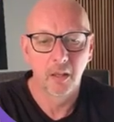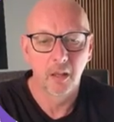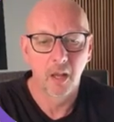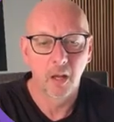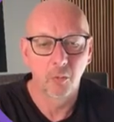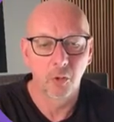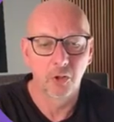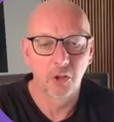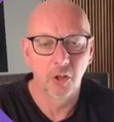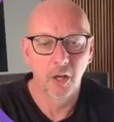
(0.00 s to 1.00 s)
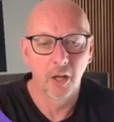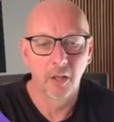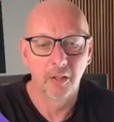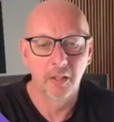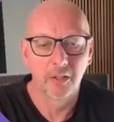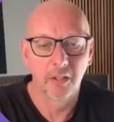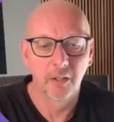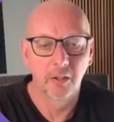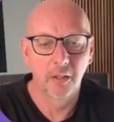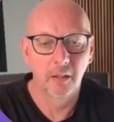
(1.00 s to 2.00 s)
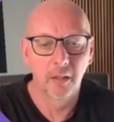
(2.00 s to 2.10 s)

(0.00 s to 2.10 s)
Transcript: Card, which card is it?